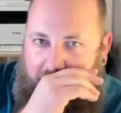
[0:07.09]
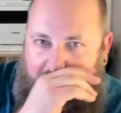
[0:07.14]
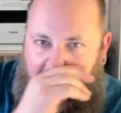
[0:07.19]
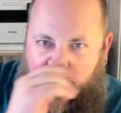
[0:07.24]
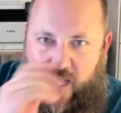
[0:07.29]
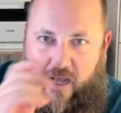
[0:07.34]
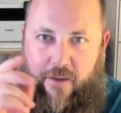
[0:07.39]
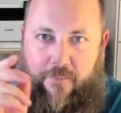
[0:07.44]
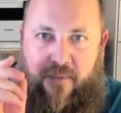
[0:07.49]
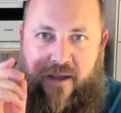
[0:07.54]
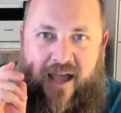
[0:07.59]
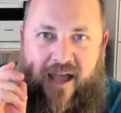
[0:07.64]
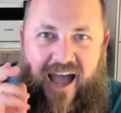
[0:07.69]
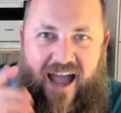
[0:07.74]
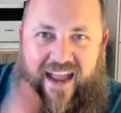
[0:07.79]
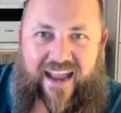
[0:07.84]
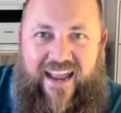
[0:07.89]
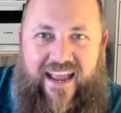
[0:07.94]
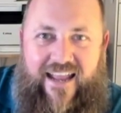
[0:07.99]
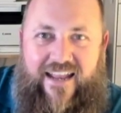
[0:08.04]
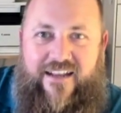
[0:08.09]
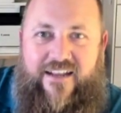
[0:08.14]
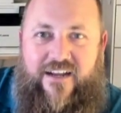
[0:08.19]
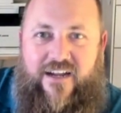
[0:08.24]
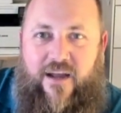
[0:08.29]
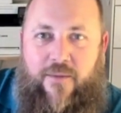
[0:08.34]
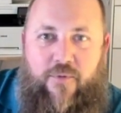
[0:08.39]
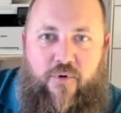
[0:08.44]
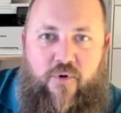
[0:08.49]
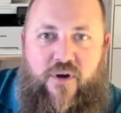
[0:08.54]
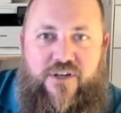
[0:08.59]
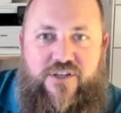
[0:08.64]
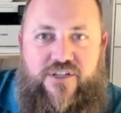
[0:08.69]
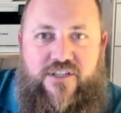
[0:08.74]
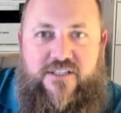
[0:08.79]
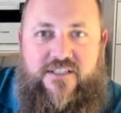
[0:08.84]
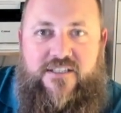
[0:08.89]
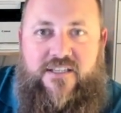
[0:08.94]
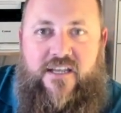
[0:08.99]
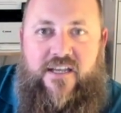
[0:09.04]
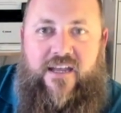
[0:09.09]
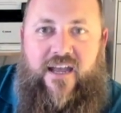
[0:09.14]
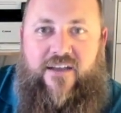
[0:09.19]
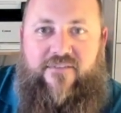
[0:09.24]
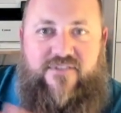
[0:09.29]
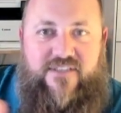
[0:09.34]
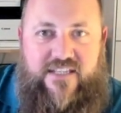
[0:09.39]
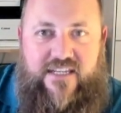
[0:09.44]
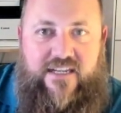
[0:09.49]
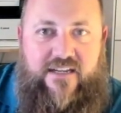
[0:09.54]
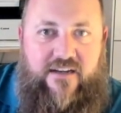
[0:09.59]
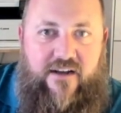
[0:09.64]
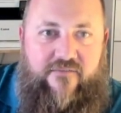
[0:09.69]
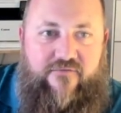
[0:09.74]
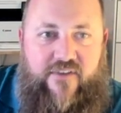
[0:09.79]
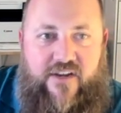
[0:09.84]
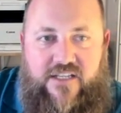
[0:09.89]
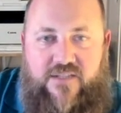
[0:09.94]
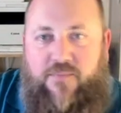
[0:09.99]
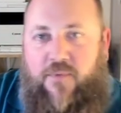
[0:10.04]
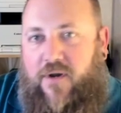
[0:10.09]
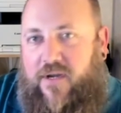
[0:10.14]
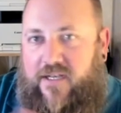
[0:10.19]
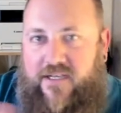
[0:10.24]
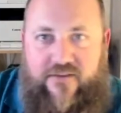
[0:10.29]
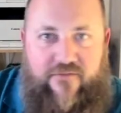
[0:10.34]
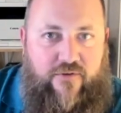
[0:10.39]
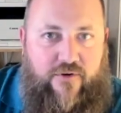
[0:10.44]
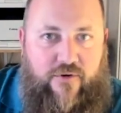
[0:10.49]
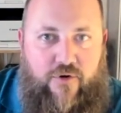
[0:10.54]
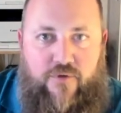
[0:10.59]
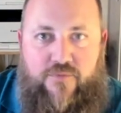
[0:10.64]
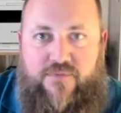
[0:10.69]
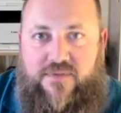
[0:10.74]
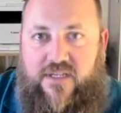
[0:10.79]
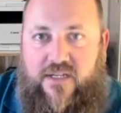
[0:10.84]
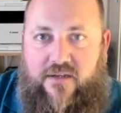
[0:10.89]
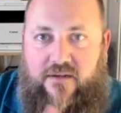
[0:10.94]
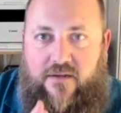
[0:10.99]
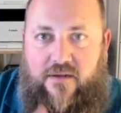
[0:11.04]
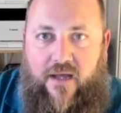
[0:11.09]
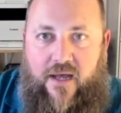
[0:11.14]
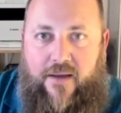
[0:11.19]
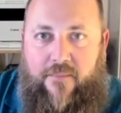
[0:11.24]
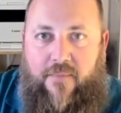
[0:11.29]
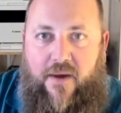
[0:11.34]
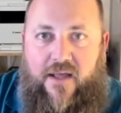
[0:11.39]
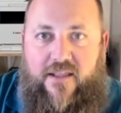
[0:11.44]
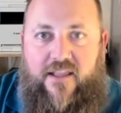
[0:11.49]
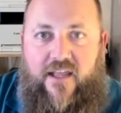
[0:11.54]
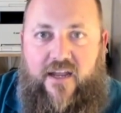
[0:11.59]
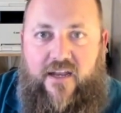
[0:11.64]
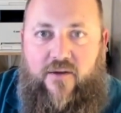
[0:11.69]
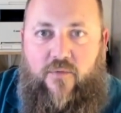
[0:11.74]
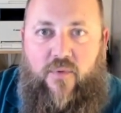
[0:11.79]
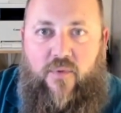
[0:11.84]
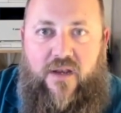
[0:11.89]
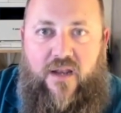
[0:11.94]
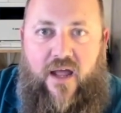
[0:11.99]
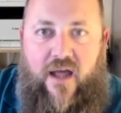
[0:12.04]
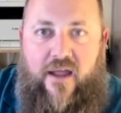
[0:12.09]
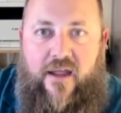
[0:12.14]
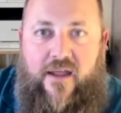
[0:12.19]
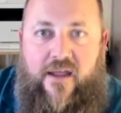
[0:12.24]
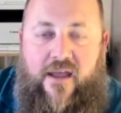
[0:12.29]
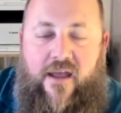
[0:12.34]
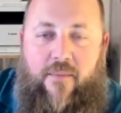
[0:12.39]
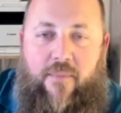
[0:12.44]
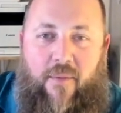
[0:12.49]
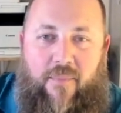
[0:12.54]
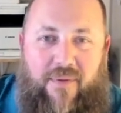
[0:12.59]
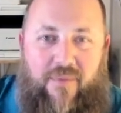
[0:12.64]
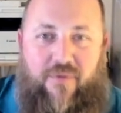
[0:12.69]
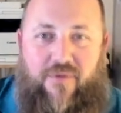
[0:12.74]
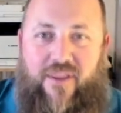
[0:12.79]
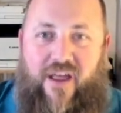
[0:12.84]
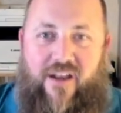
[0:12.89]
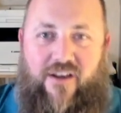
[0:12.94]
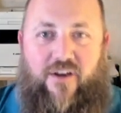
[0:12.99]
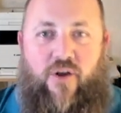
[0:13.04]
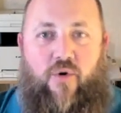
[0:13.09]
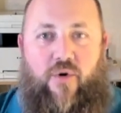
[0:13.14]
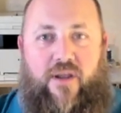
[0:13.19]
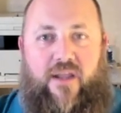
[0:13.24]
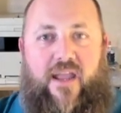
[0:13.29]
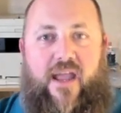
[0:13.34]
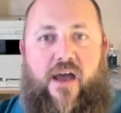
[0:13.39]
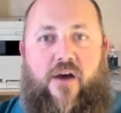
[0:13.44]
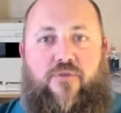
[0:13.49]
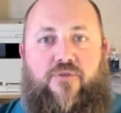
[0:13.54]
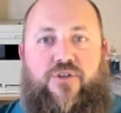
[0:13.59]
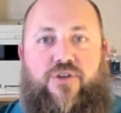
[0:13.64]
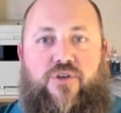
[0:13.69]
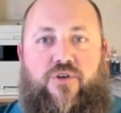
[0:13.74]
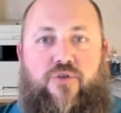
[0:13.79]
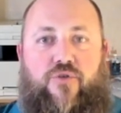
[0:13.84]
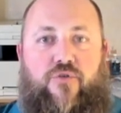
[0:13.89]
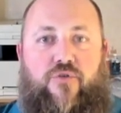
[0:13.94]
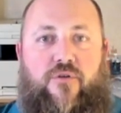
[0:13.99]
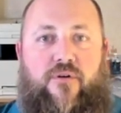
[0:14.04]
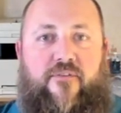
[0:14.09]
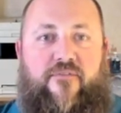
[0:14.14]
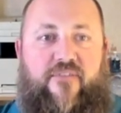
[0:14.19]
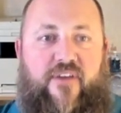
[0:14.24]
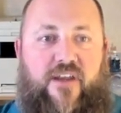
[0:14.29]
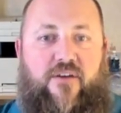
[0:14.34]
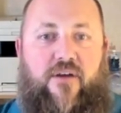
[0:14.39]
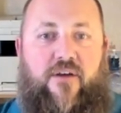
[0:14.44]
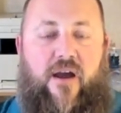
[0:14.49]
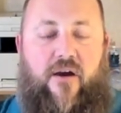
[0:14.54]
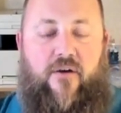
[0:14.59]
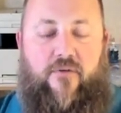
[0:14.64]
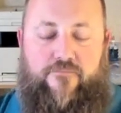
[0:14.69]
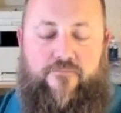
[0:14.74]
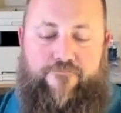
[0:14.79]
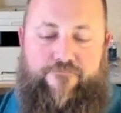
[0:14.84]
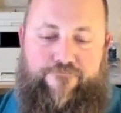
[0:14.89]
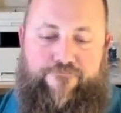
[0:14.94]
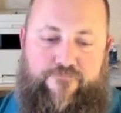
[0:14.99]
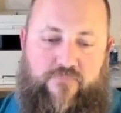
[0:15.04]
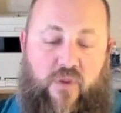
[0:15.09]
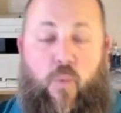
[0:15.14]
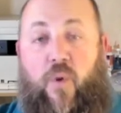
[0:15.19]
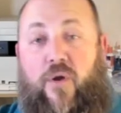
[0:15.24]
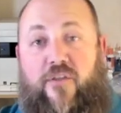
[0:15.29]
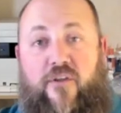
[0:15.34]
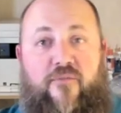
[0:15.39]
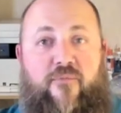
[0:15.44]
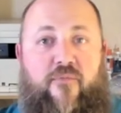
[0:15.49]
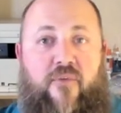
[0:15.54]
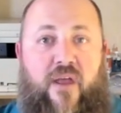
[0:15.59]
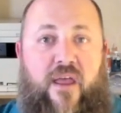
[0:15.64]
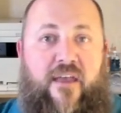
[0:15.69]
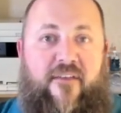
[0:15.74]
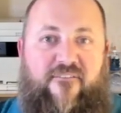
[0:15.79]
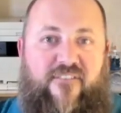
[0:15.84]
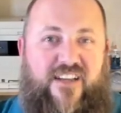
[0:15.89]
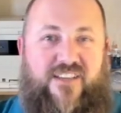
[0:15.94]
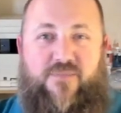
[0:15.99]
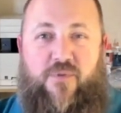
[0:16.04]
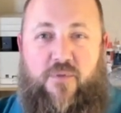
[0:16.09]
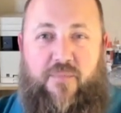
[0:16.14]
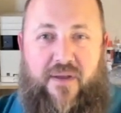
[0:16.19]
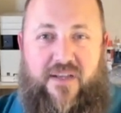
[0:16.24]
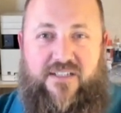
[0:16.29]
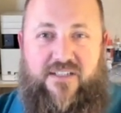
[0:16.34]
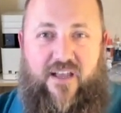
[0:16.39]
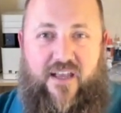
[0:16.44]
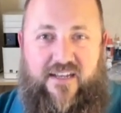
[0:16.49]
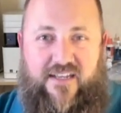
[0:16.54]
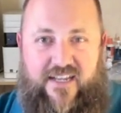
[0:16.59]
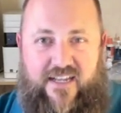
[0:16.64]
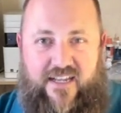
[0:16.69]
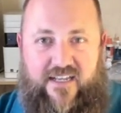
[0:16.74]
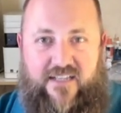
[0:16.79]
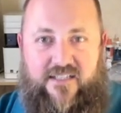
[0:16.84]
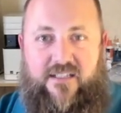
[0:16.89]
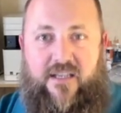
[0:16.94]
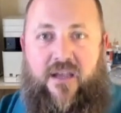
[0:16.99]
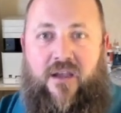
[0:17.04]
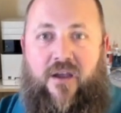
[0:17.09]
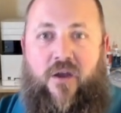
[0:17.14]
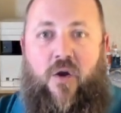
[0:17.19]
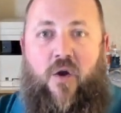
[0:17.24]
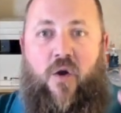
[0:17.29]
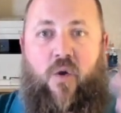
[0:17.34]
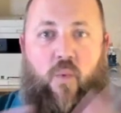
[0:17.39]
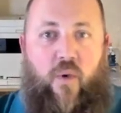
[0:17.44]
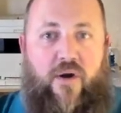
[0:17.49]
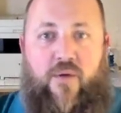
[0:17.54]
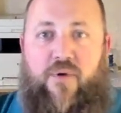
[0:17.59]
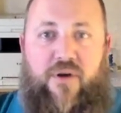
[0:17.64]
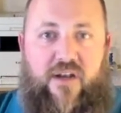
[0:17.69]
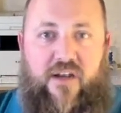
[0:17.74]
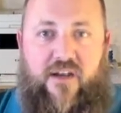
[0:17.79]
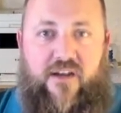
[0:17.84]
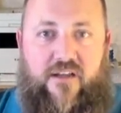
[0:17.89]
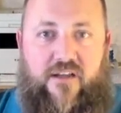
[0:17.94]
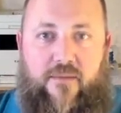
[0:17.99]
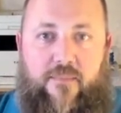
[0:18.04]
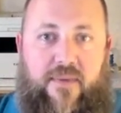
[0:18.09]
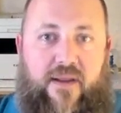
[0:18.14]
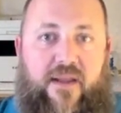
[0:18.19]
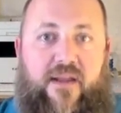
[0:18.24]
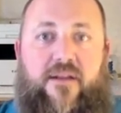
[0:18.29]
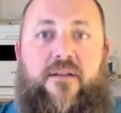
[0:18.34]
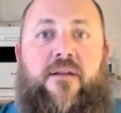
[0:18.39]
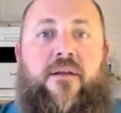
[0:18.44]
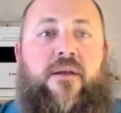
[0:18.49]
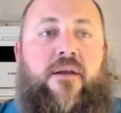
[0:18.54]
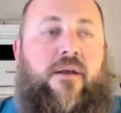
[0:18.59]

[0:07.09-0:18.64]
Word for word: Um, I had a couple questions I've seen on Facebook and different groups and um, online and whatnot about people not knowing how to figure out whether Facebook pixel ideas, where to put it in a command.